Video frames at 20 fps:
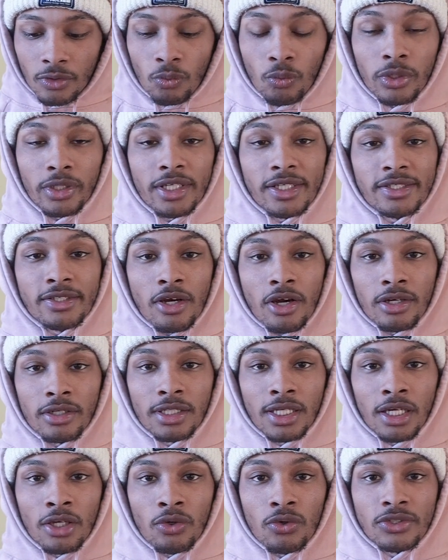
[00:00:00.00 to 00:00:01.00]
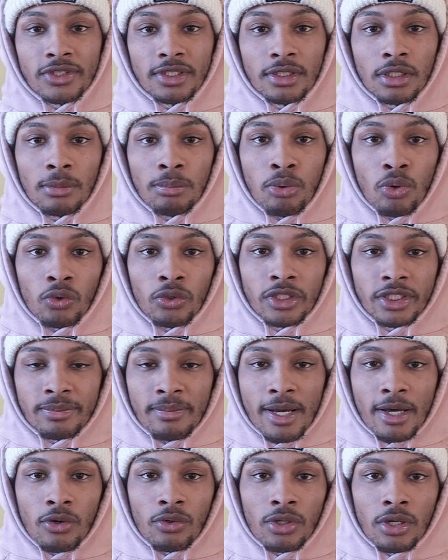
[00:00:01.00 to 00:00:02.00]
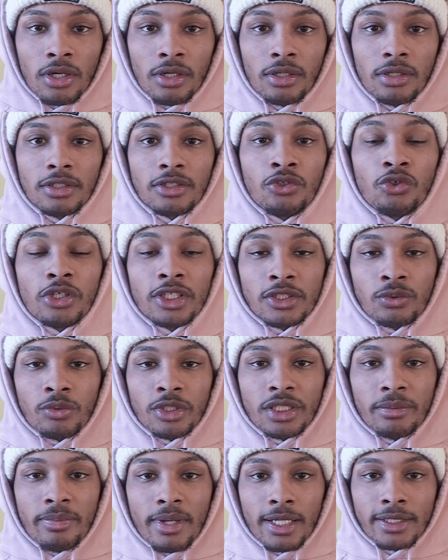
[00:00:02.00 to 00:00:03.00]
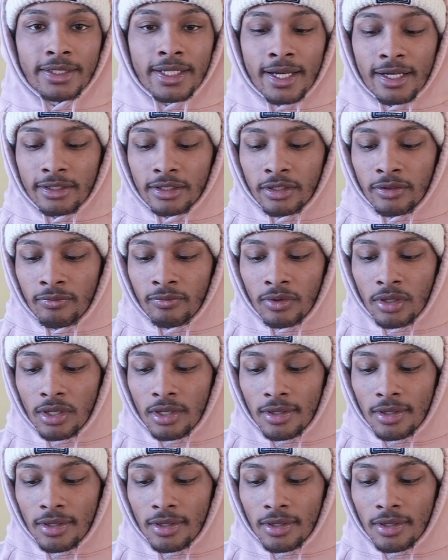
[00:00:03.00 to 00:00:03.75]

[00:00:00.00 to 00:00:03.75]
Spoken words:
when this card KOs an opponent's battle card, you can switch it back to active.